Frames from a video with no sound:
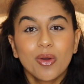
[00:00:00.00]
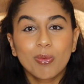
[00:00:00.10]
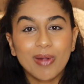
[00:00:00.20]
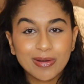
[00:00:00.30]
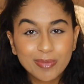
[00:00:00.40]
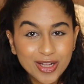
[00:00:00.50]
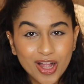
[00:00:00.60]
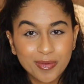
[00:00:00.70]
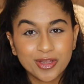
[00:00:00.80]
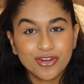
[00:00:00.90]
when we're
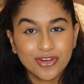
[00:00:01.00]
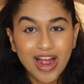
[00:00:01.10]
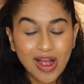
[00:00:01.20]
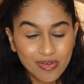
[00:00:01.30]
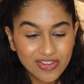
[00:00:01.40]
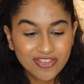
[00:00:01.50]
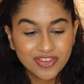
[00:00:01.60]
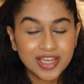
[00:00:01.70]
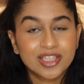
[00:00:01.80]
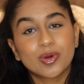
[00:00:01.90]
going through our
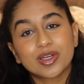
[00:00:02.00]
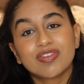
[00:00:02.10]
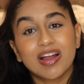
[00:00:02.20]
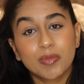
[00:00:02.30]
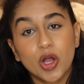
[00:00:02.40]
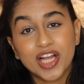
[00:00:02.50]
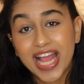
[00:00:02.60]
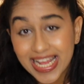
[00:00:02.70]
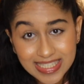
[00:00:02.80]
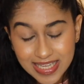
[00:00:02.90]
15 and 25 marker
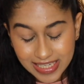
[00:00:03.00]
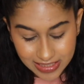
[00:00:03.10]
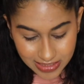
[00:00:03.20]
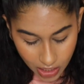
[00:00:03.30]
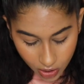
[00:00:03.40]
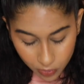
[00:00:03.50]
essays,